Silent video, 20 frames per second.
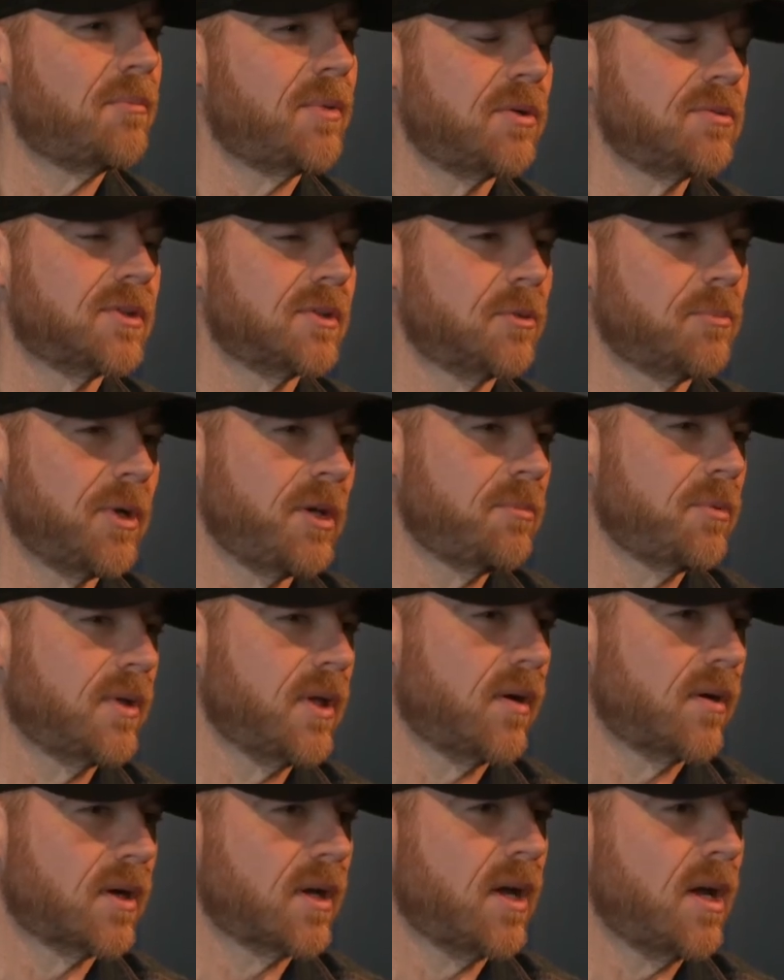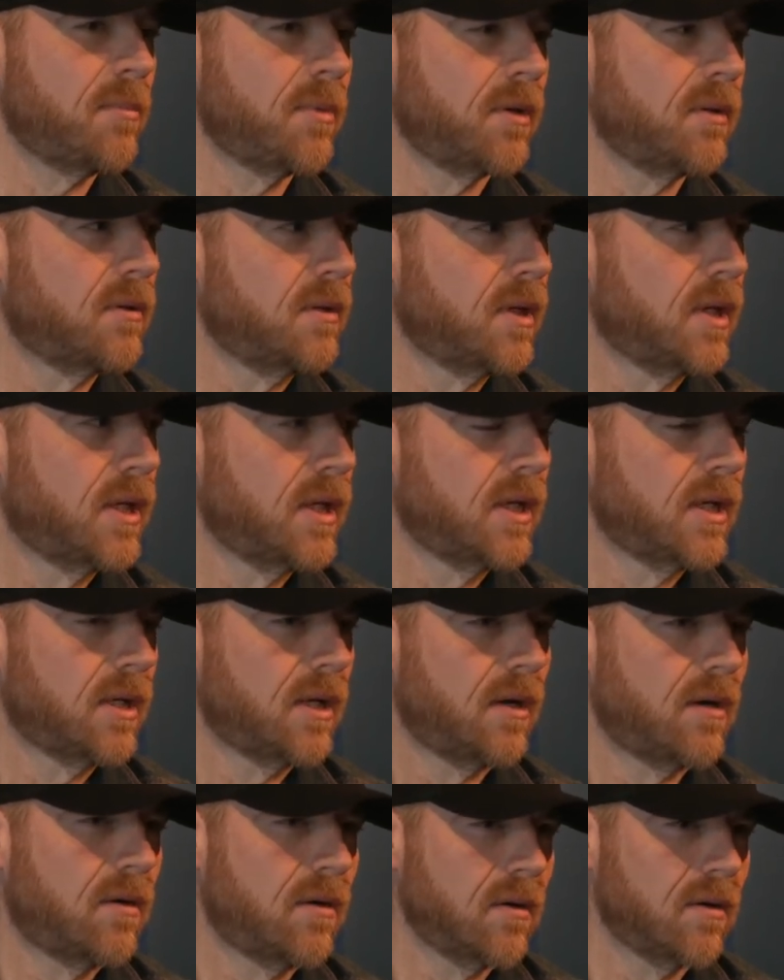most of the people that are coming
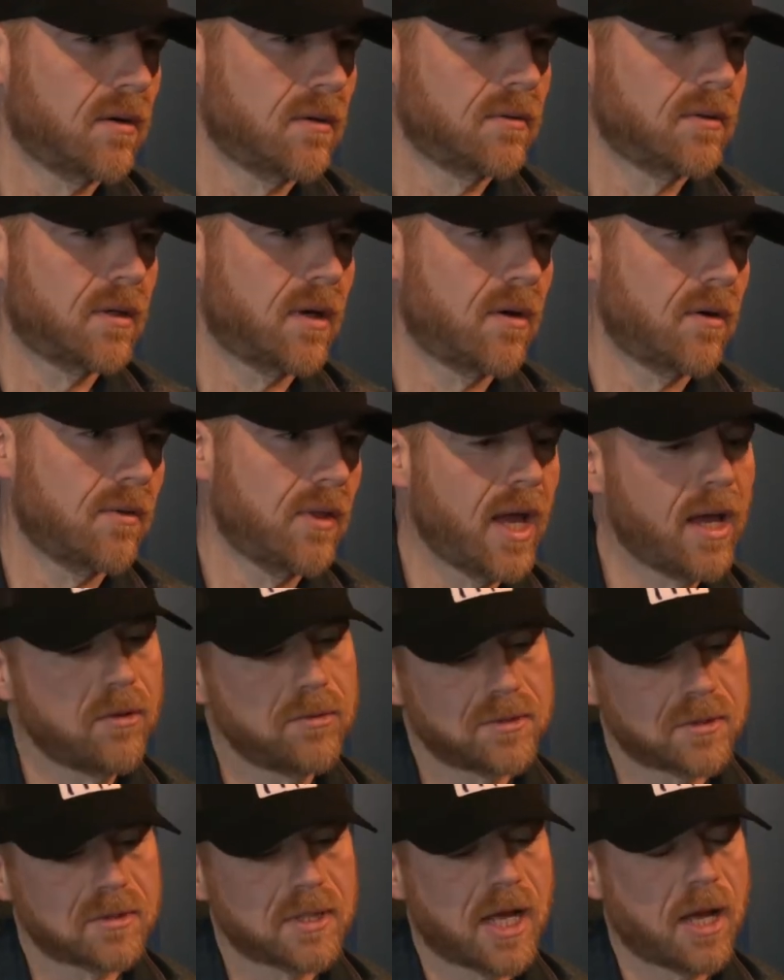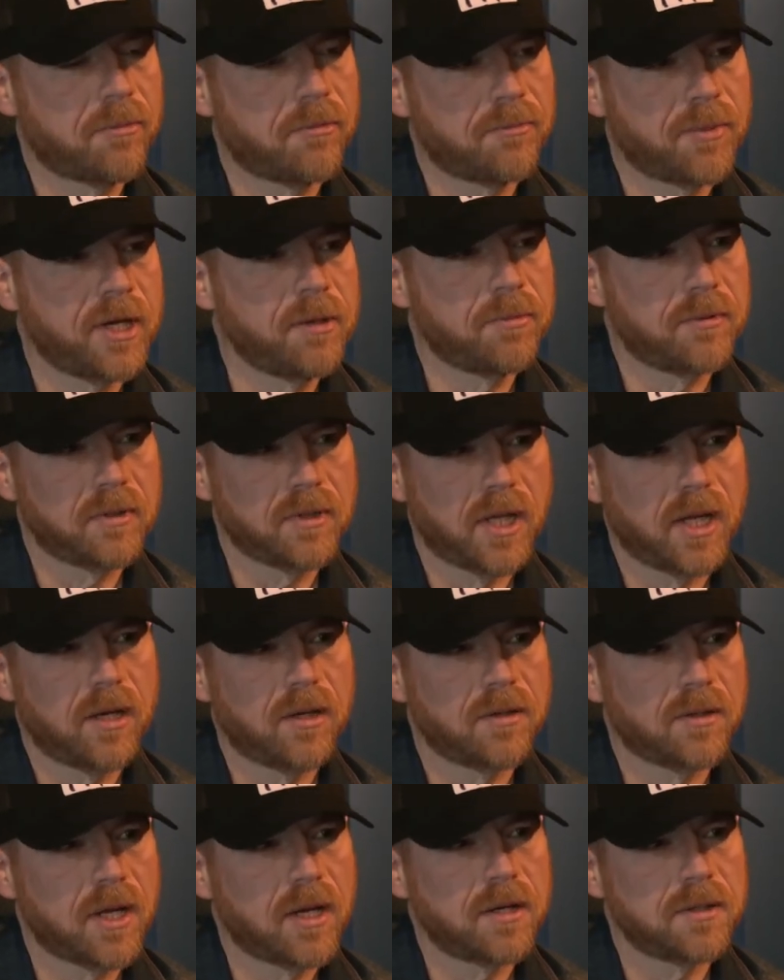are are those type of people that
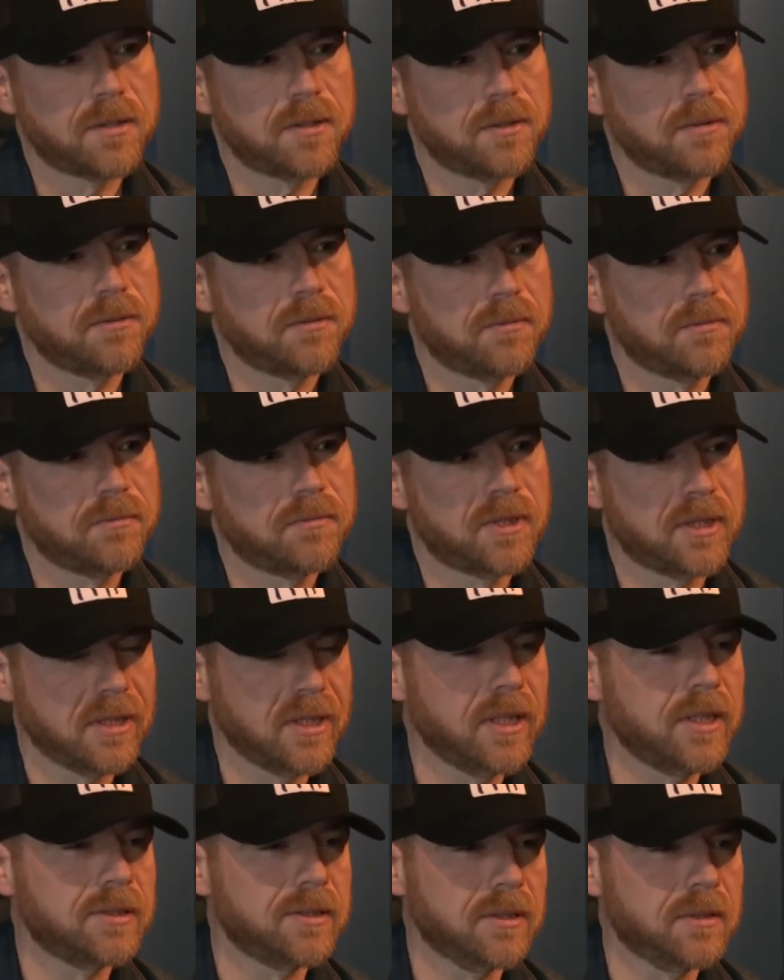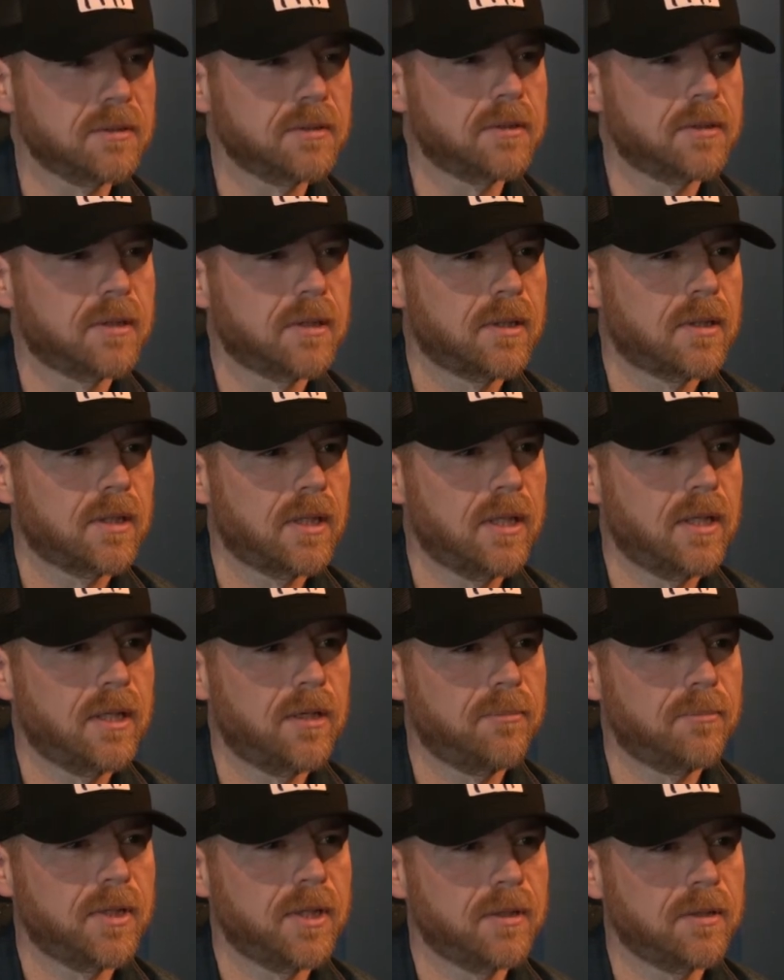are there to to mm-hmm. listen, mm-hmm.
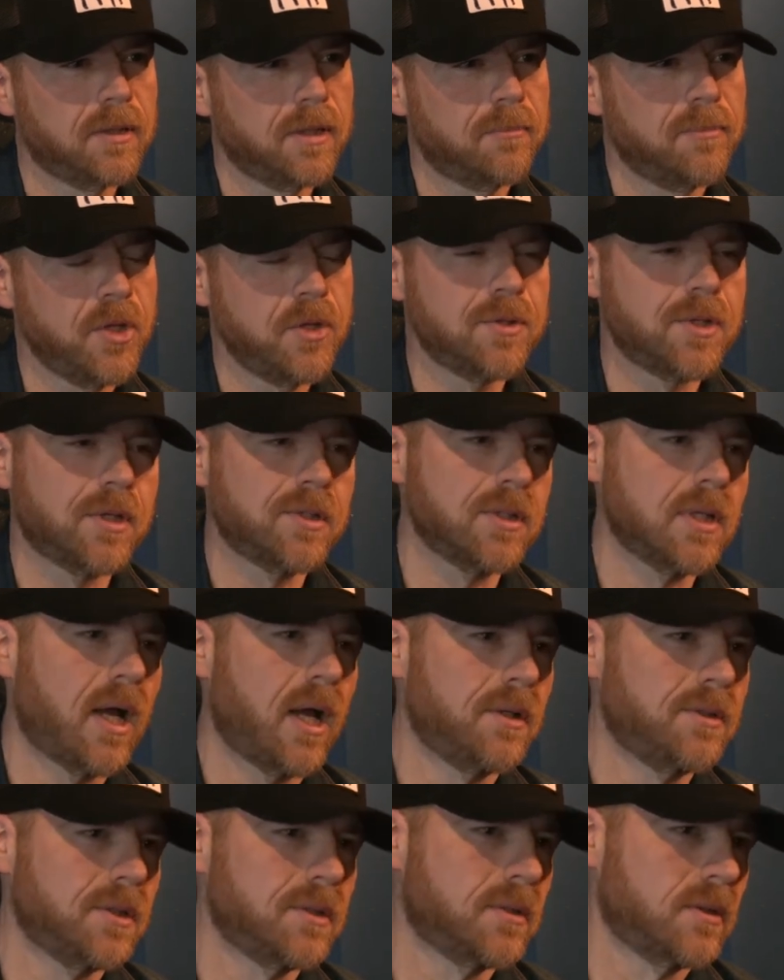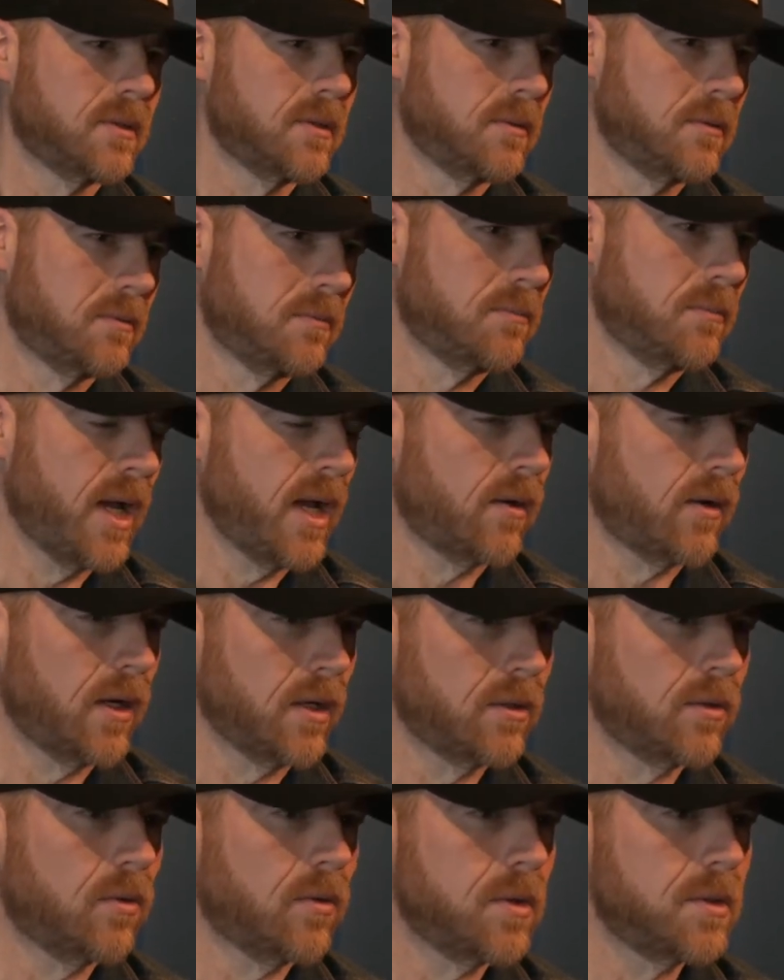um, and music's not just
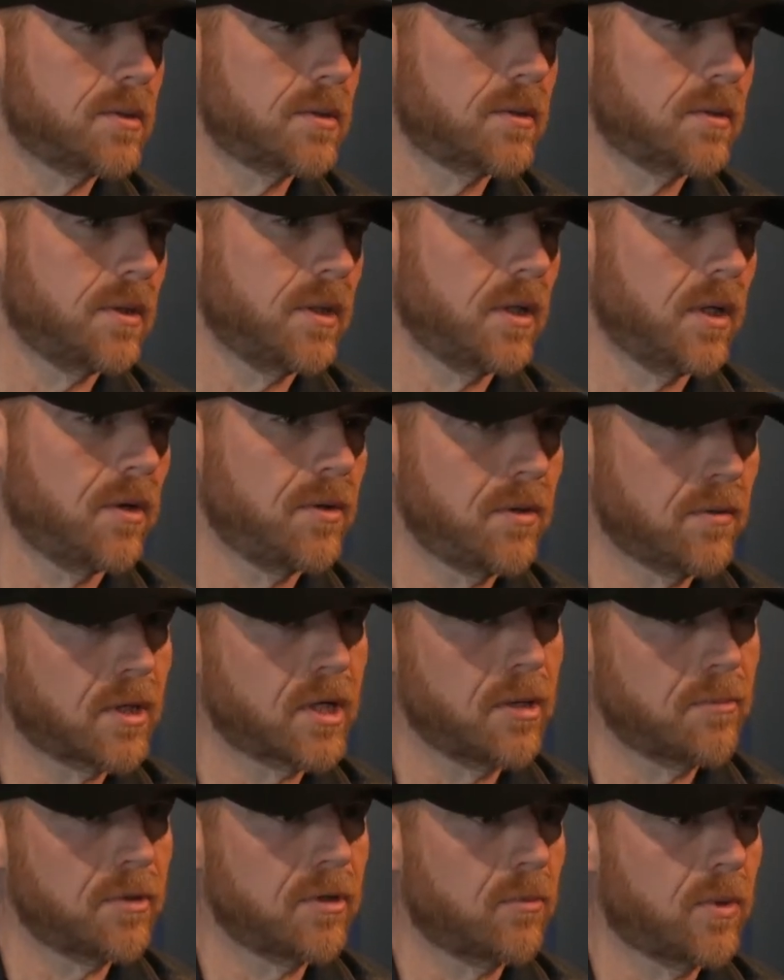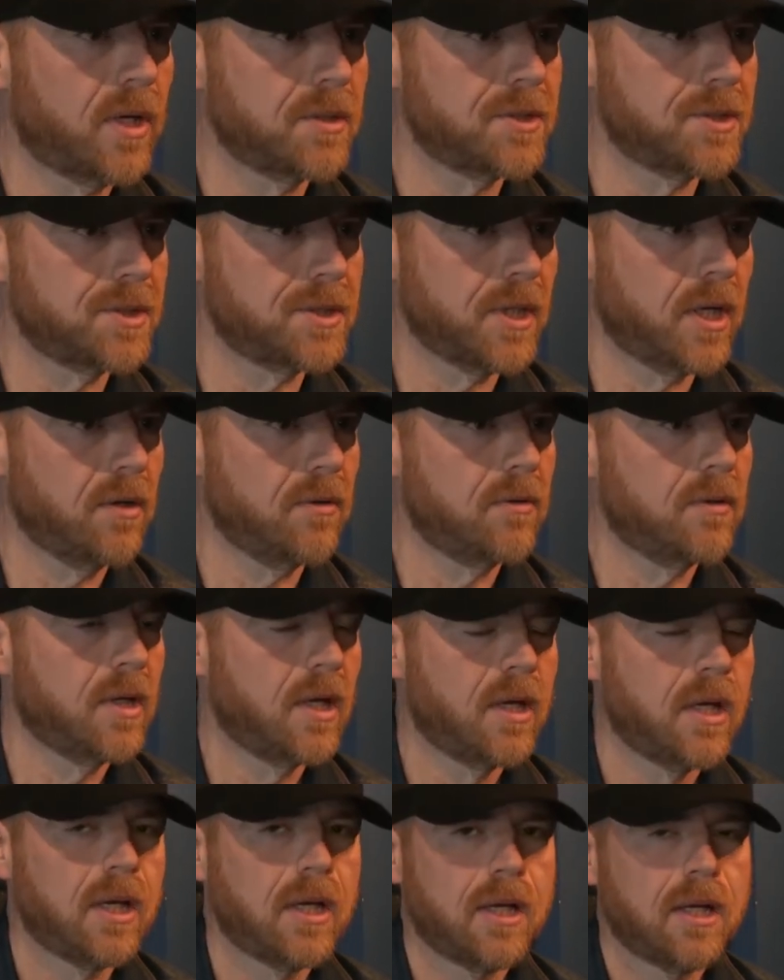background noise. You know, you're coming to watch a show
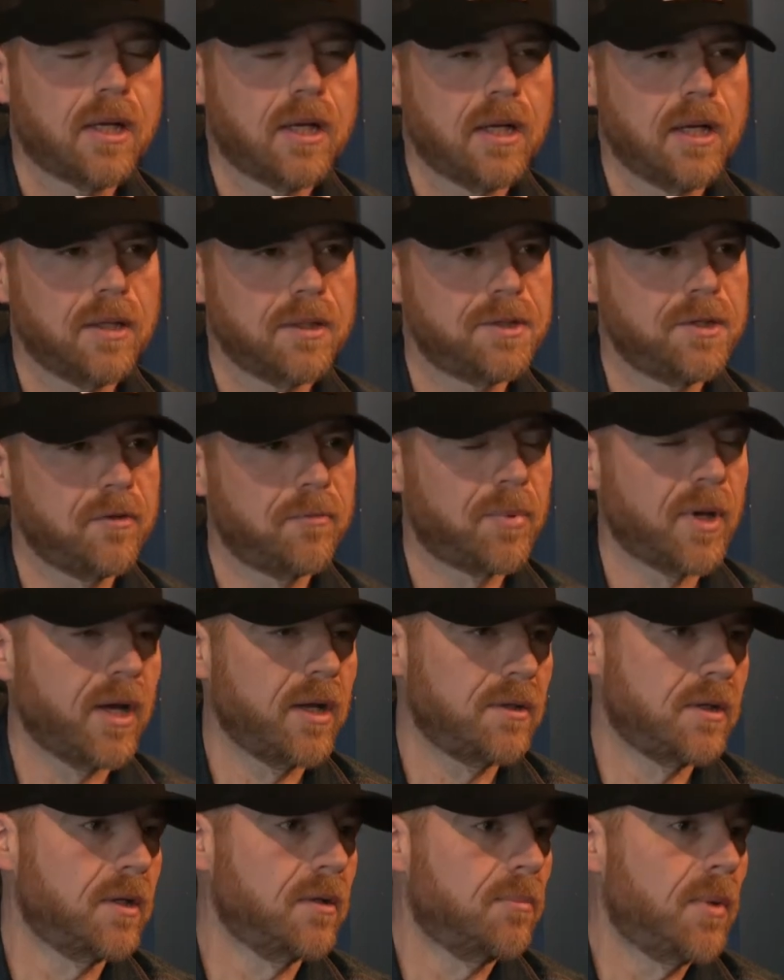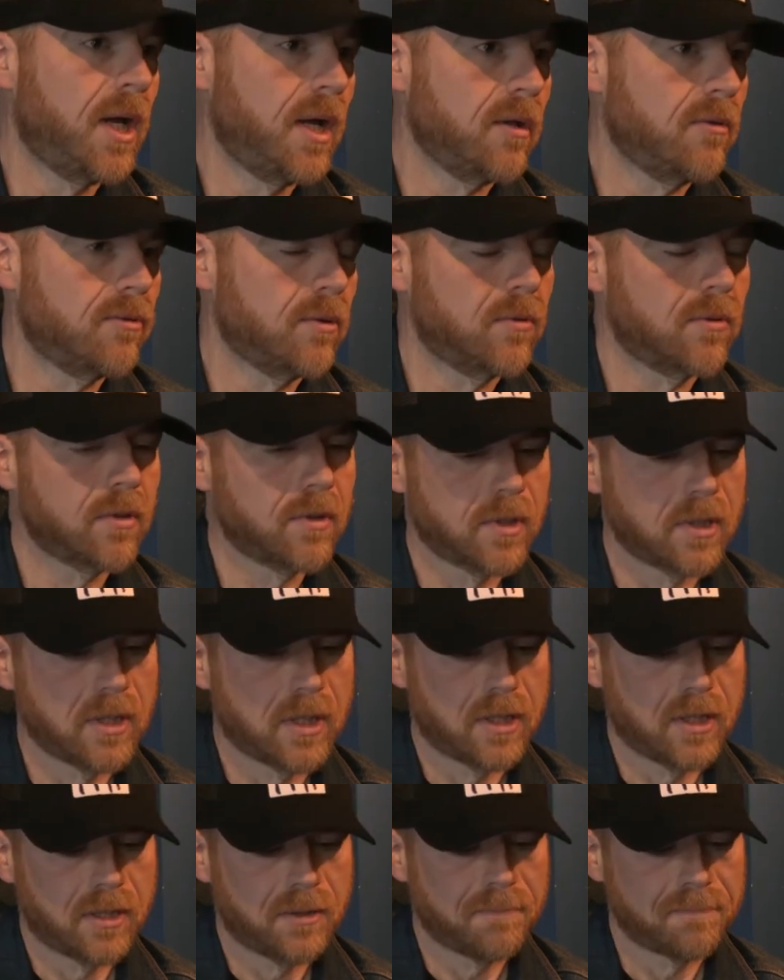uh, that you paid good money for.
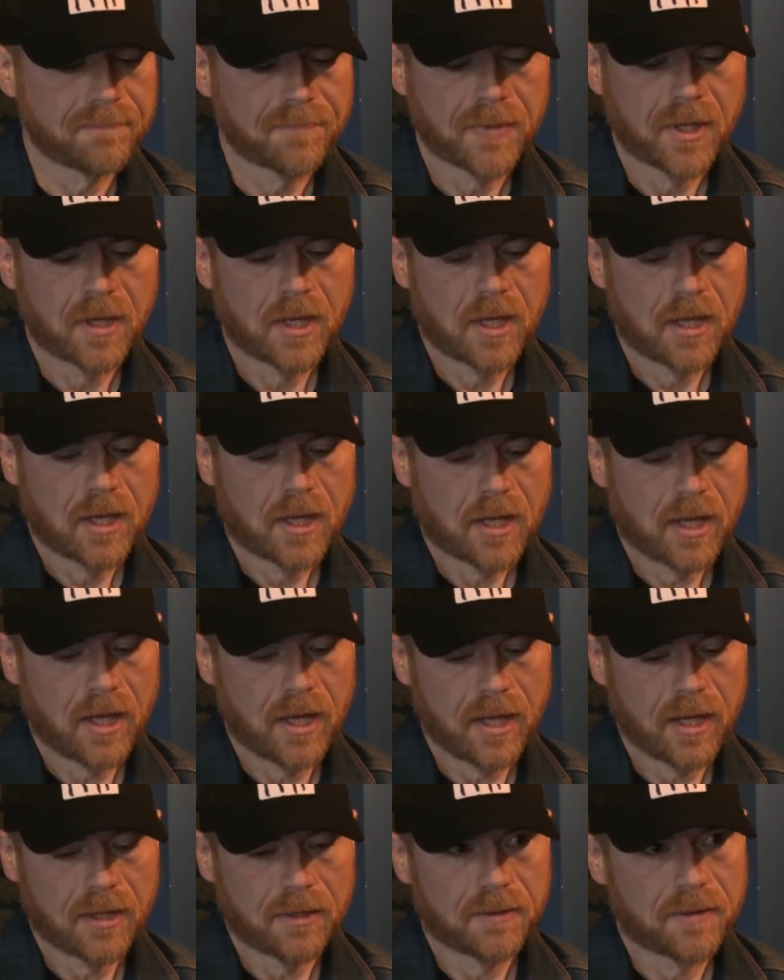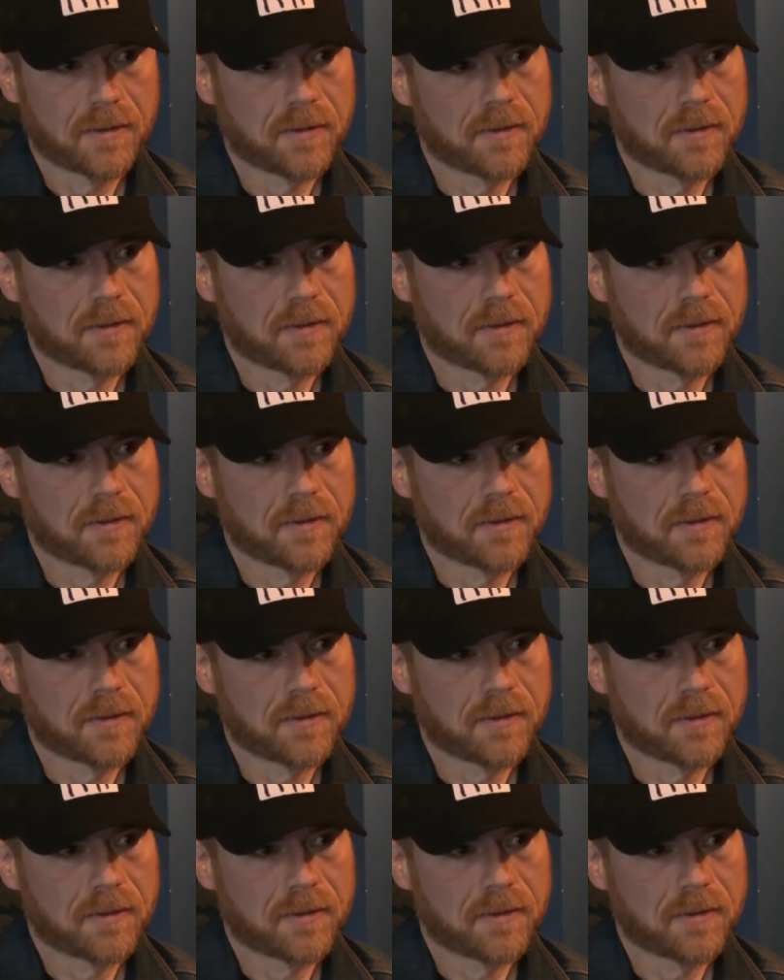Um, that, that's and, that's